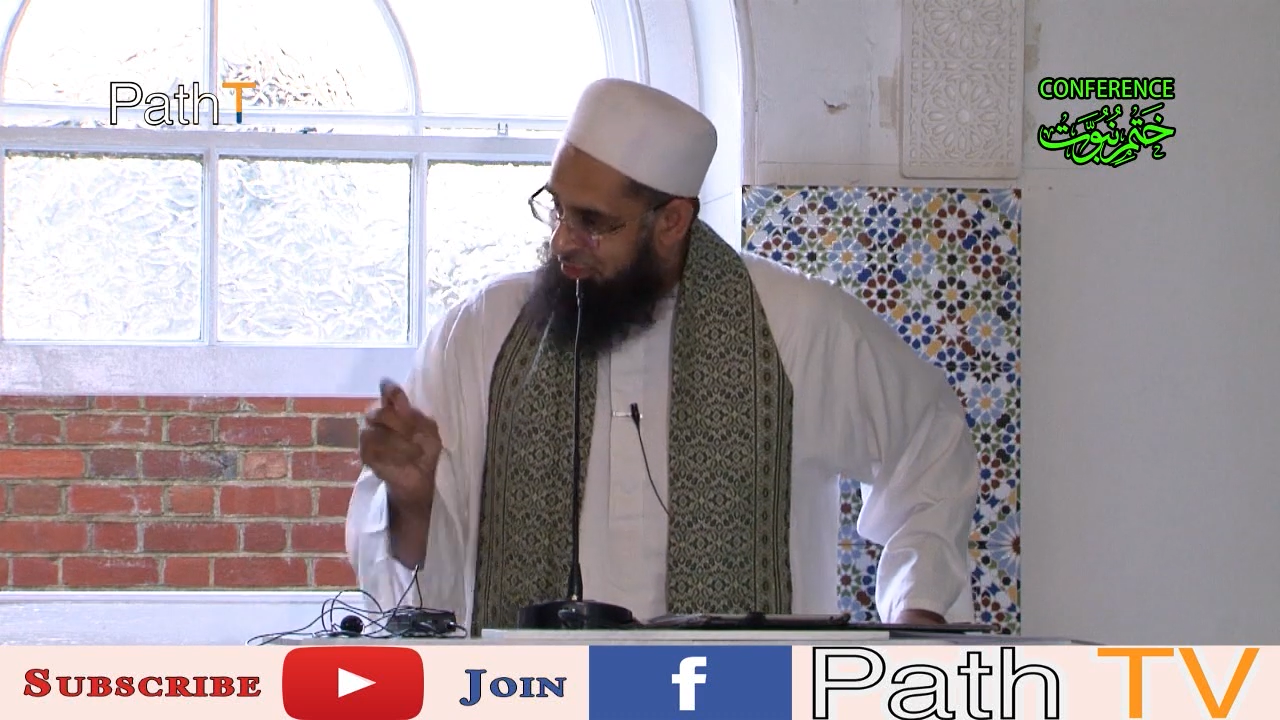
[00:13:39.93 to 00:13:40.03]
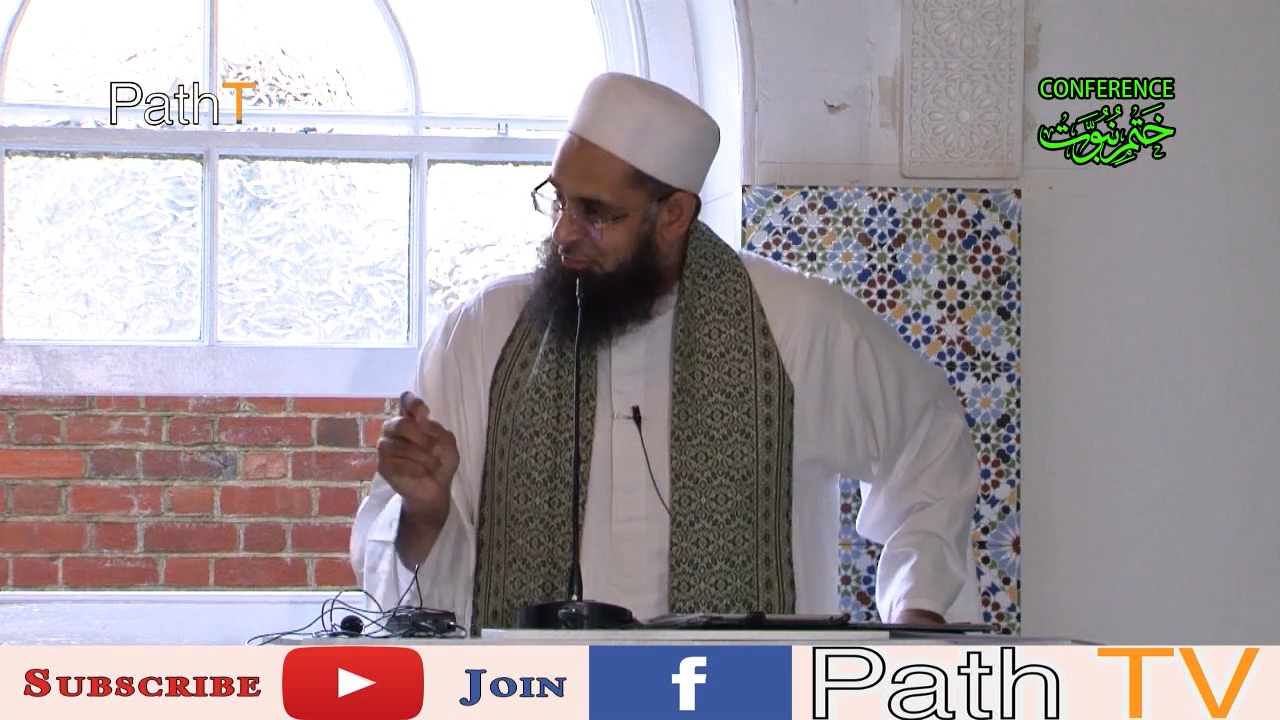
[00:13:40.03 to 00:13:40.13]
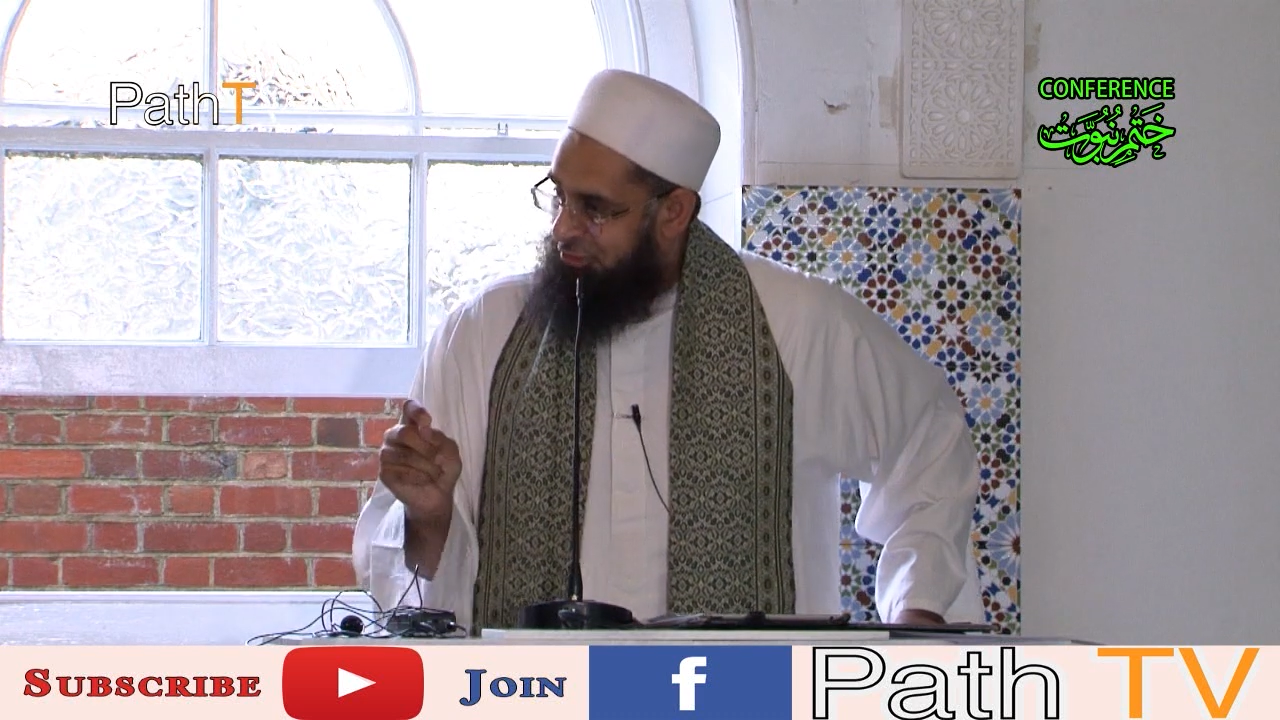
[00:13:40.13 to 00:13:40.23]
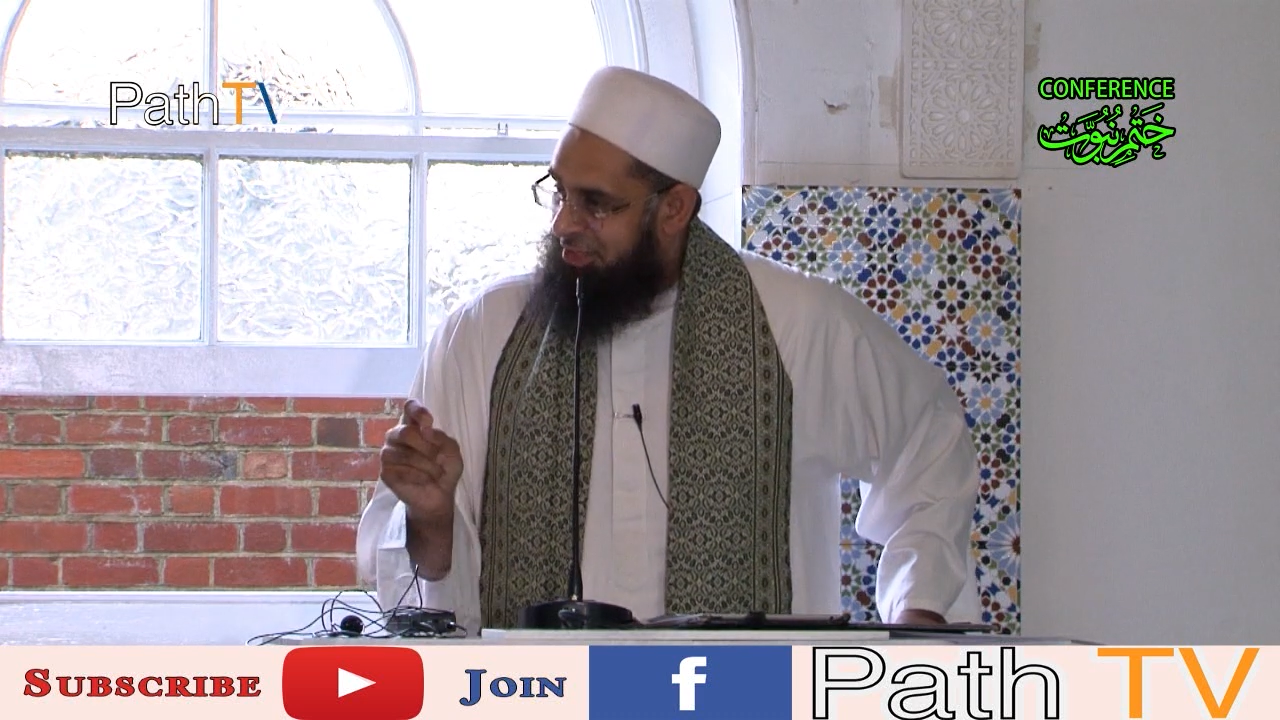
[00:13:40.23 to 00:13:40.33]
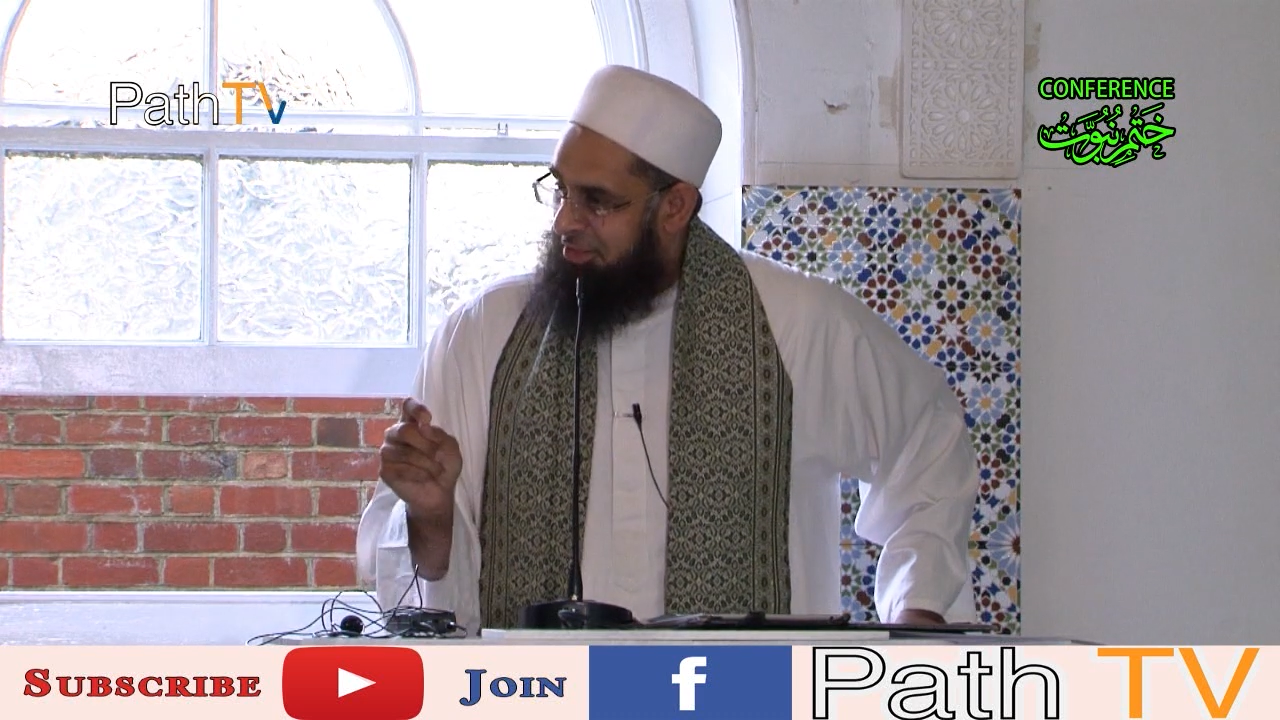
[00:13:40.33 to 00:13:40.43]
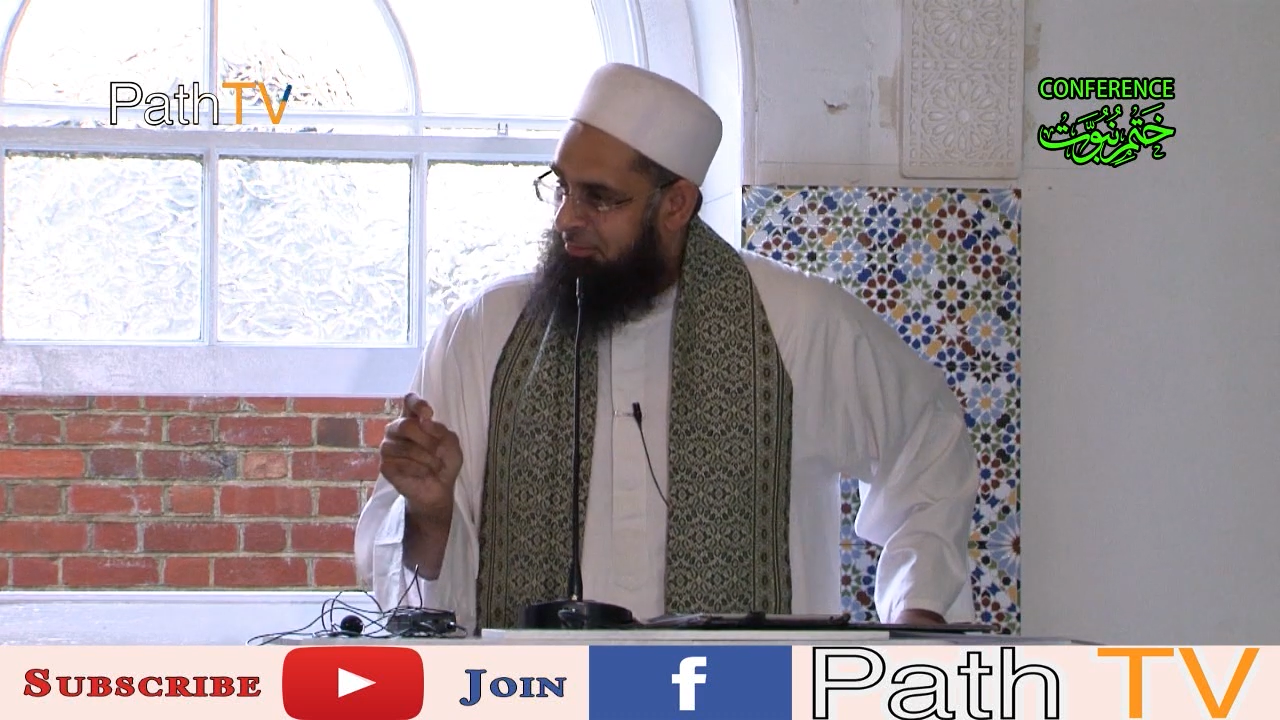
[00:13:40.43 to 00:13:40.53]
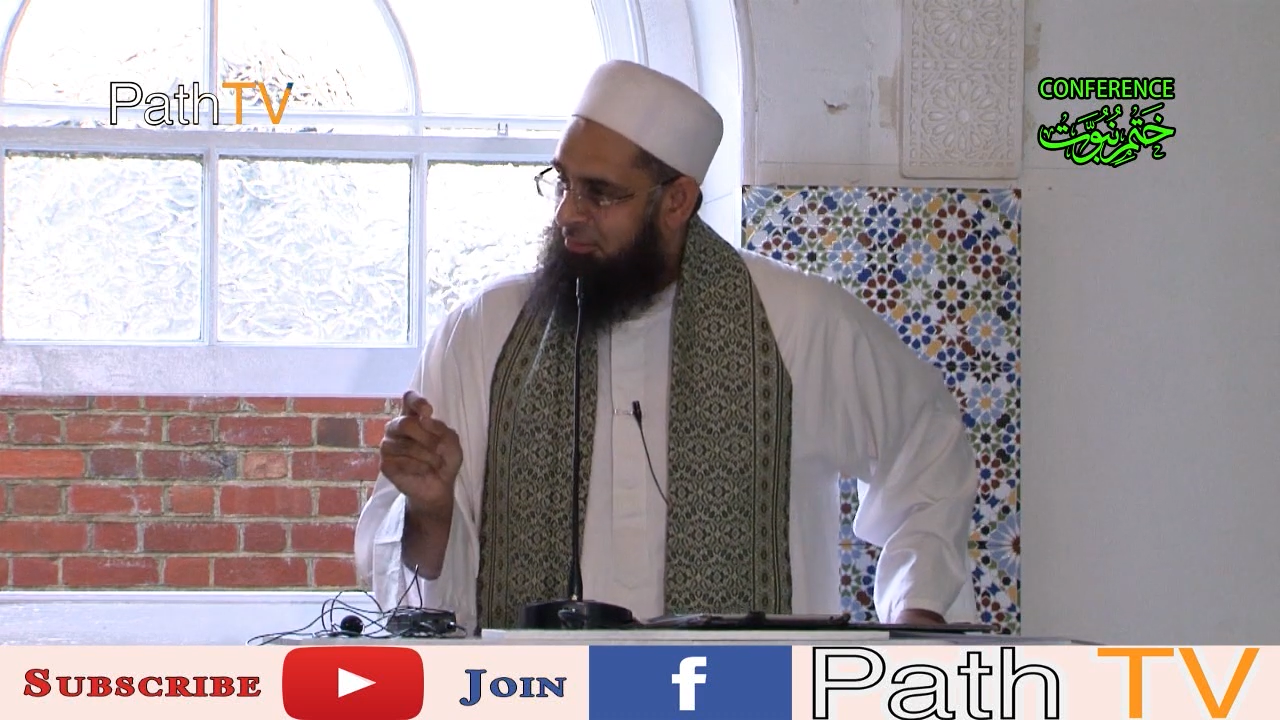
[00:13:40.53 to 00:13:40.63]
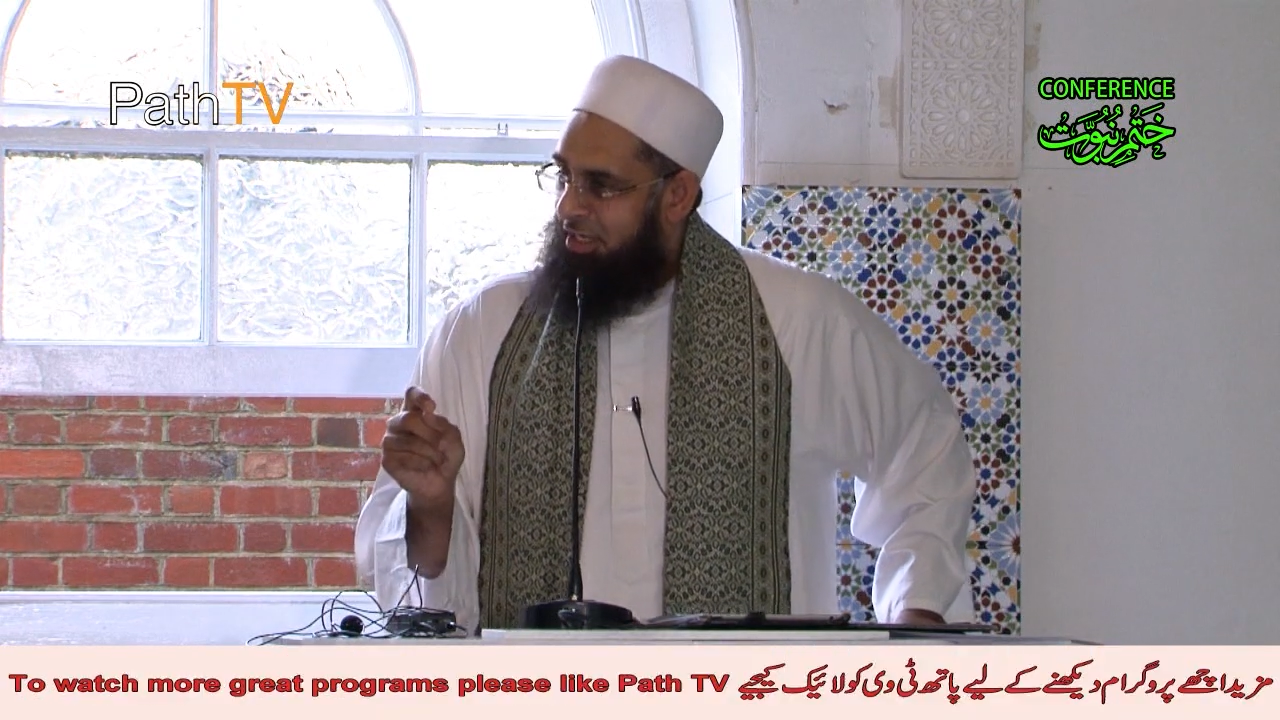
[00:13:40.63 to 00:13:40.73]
Africa,